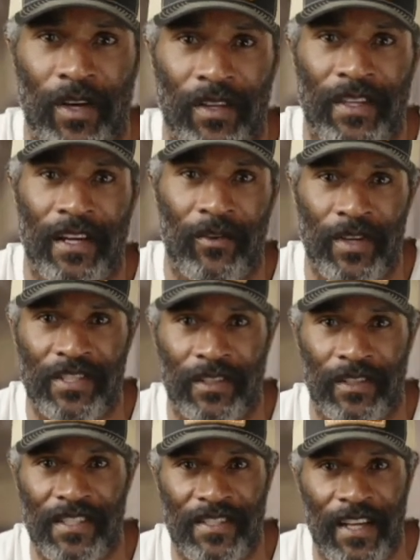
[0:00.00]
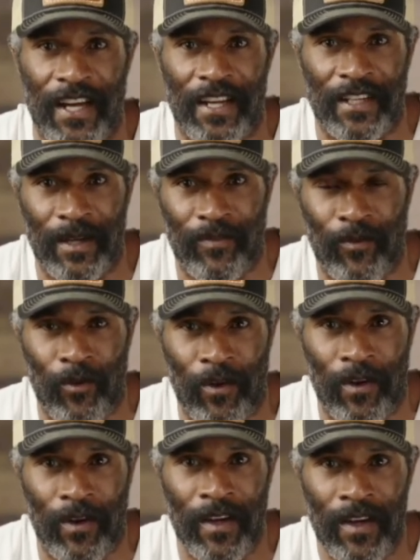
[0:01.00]
what they originally signed up
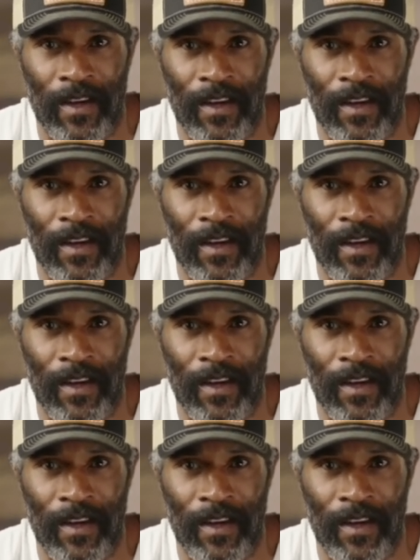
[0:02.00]
for